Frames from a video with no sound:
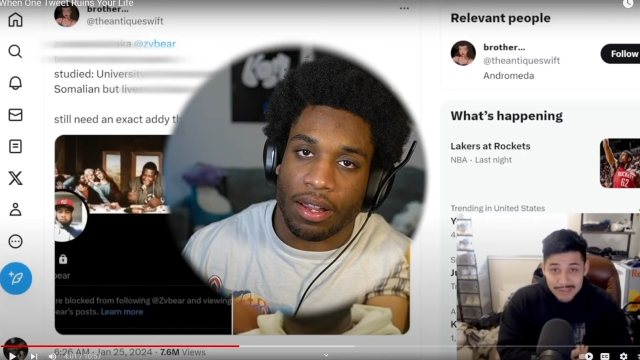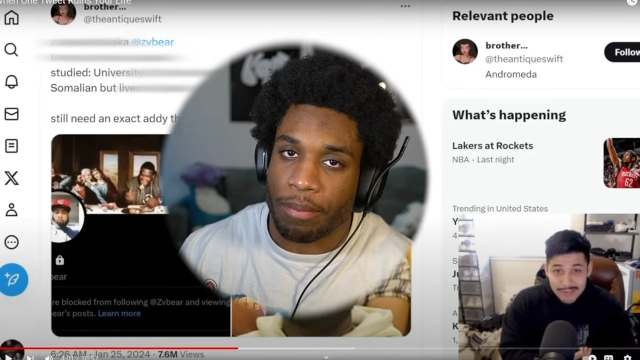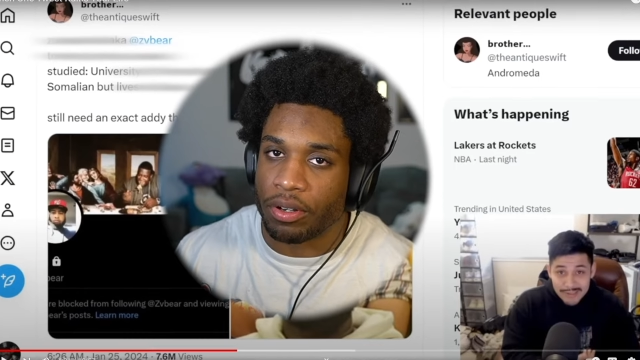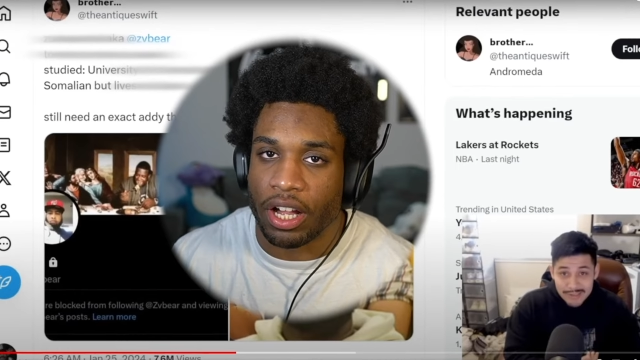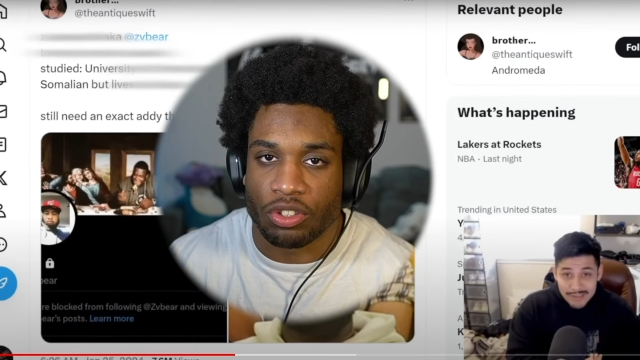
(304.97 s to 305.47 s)
Speaker 1: I,
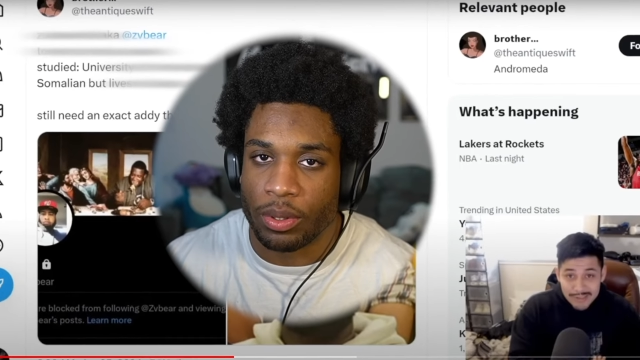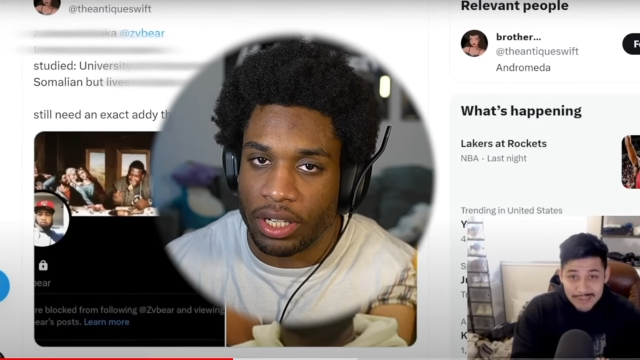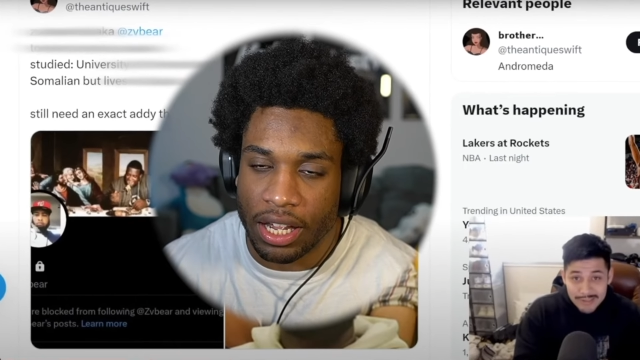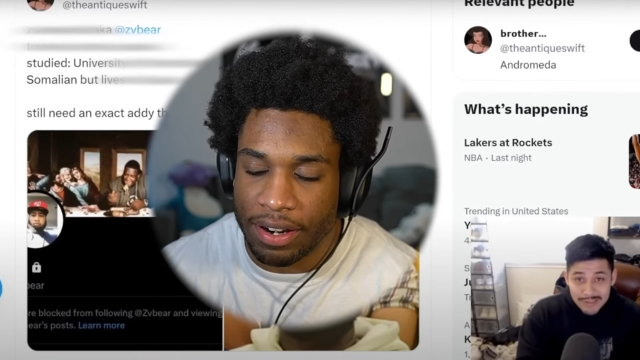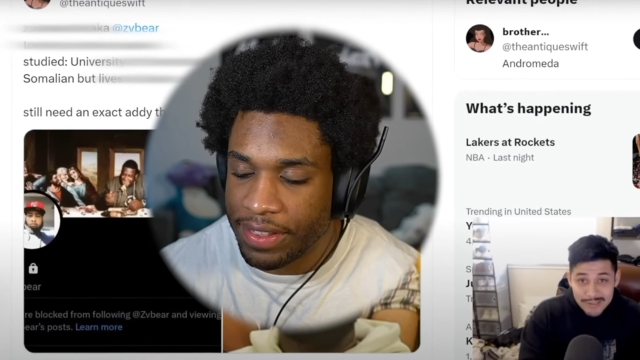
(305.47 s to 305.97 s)
pray, I swear to
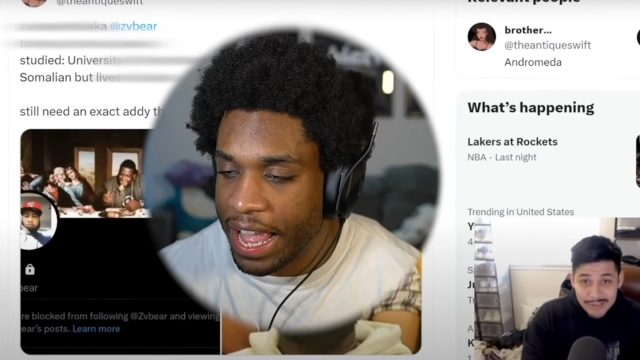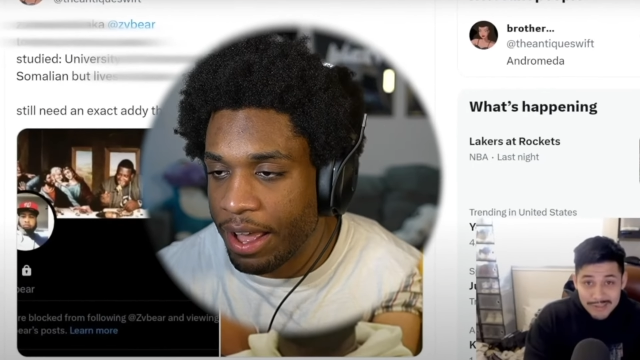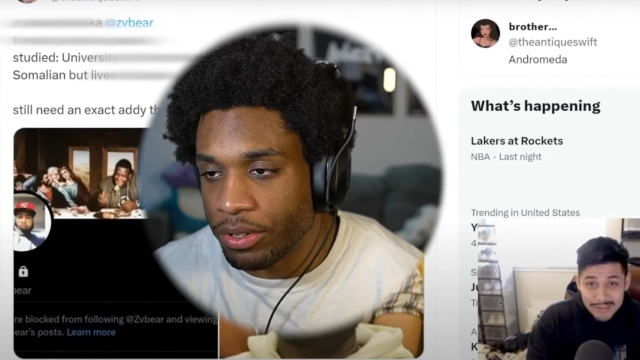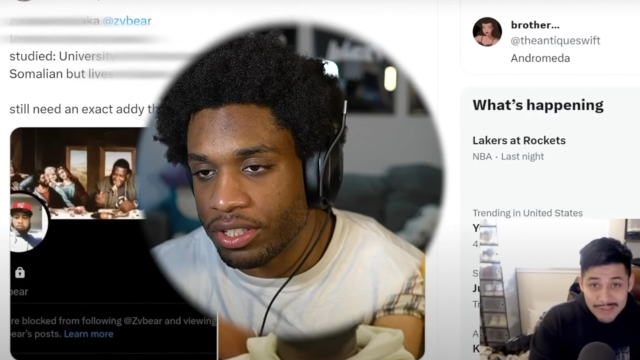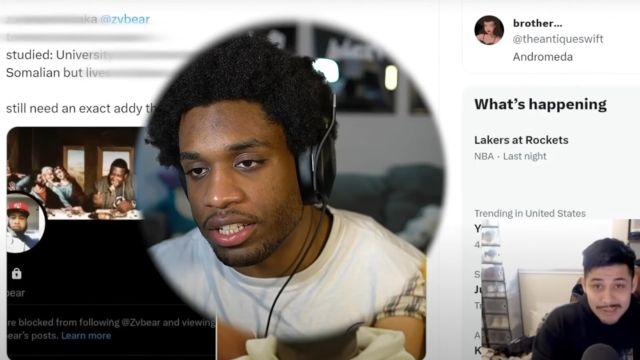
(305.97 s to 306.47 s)
God, if the hat
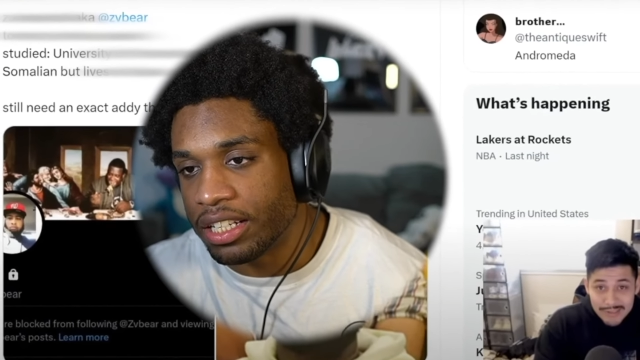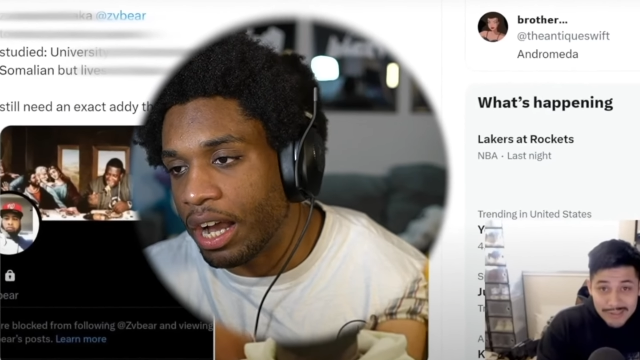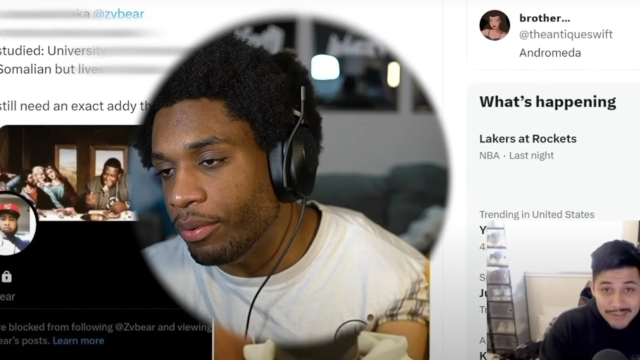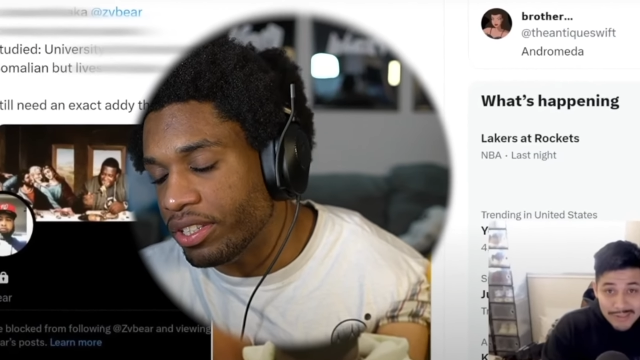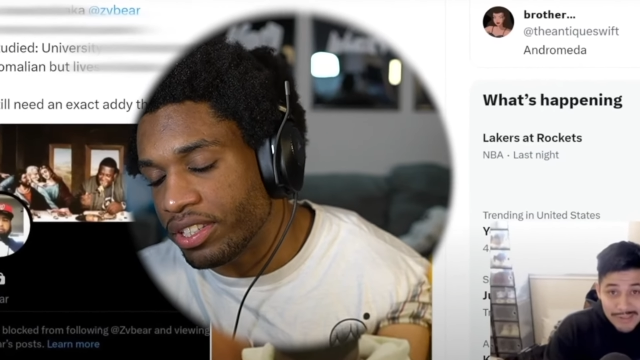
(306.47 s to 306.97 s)
wasn't there, I
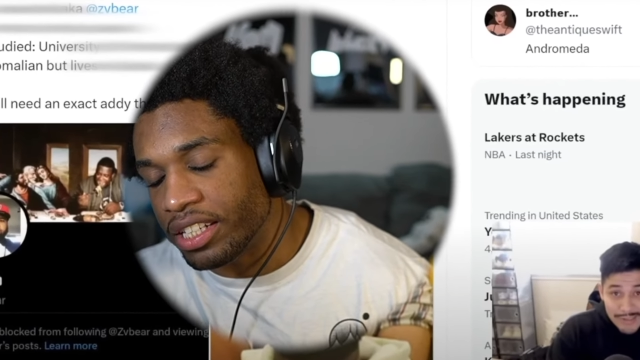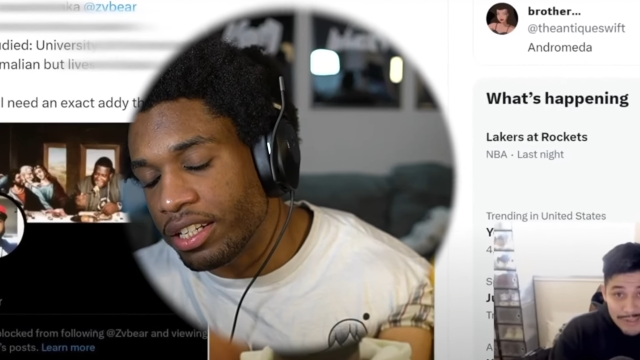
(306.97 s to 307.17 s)
would have seen